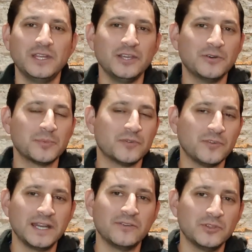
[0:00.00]
video and
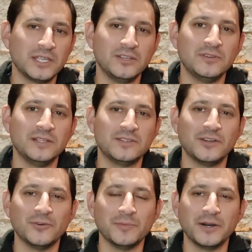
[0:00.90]
provide everything you need to
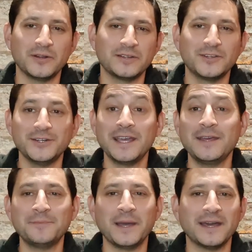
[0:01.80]
know about it, good
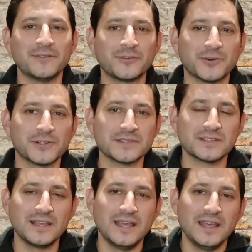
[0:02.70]
and bad, of
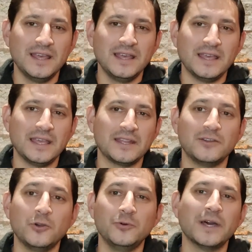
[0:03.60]
course,
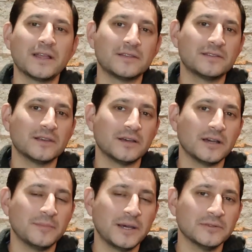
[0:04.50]
and who that
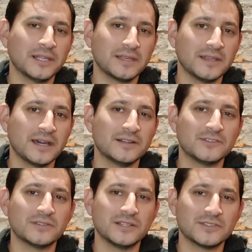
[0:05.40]
uh, amount like that
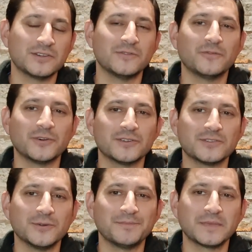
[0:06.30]
is, is good for.
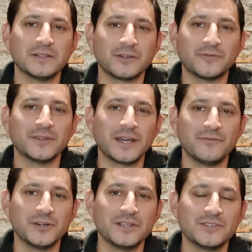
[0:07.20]
So look for
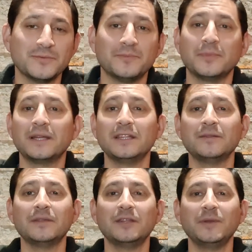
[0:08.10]
that very soon. But
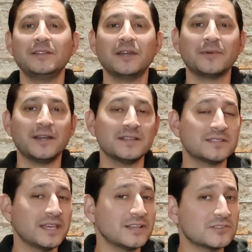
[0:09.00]
in, in the meantime,
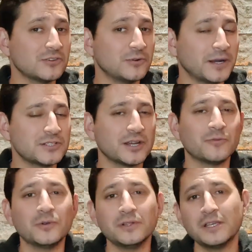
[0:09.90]
guys, thanks so much. I
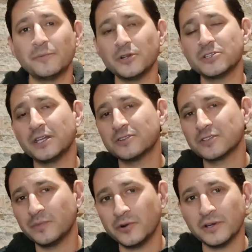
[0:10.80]
really appreciate your
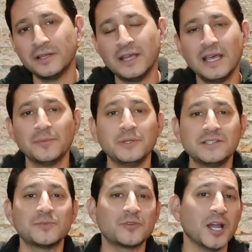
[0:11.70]
support.
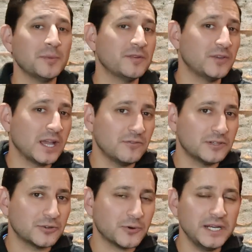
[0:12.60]
Please subscribe if you
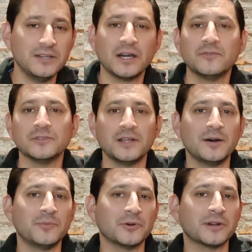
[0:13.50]
haven't already. You'll have a
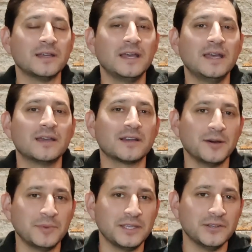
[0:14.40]
lot more
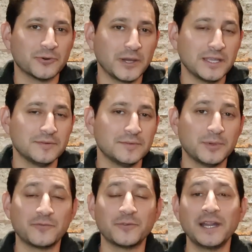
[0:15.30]
coming your way.
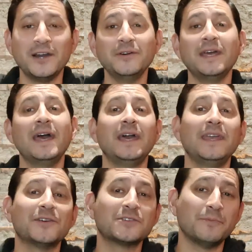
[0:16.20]
But for now,
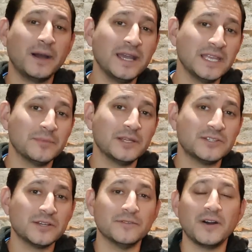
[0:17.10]
here's my
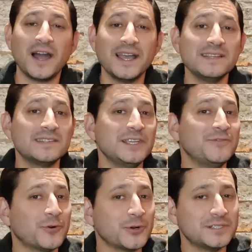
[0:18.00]
image of
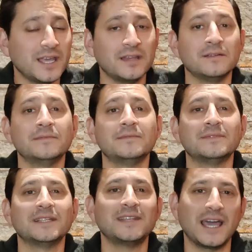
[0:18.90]
IC410,
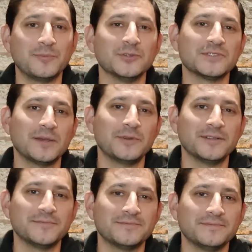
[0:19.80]
the Tadpoles Nebula.
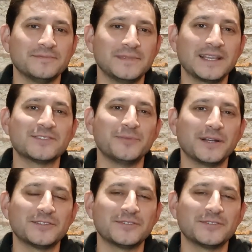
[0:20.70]
Thanks so